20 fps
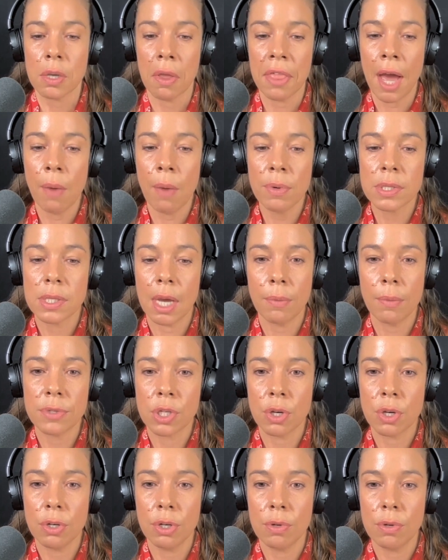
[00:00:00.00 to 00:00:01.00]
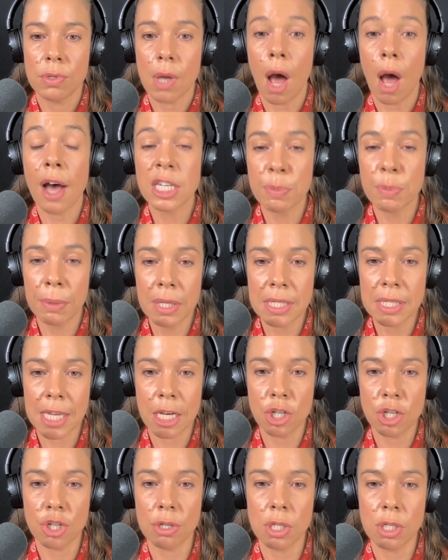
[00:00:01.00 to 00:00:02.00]
So that was good news.
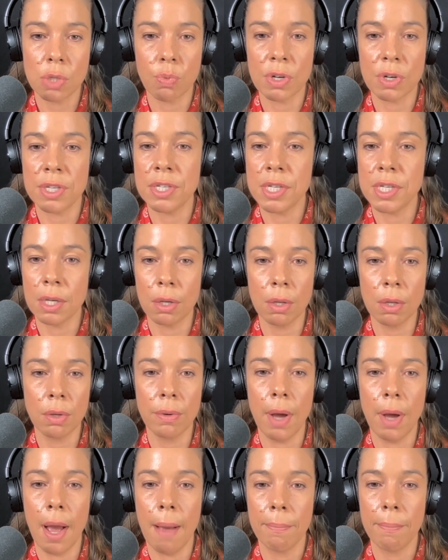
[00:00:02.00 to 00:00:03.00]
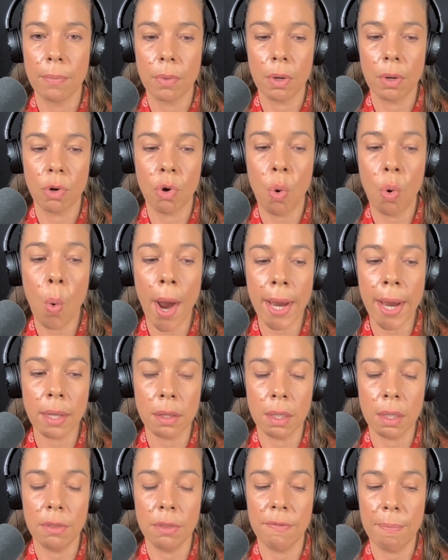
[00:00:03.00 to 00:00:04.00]
Hospitalizations were still
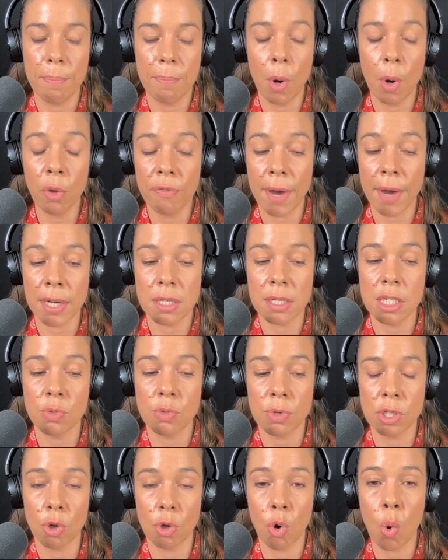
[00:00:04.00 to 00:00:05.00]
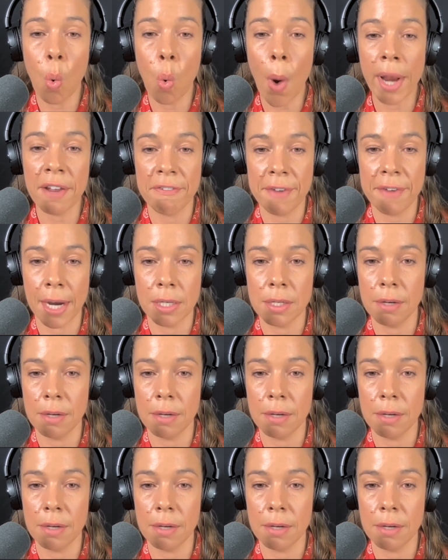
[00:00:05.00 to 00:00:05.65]
quite, both vaccines were still quite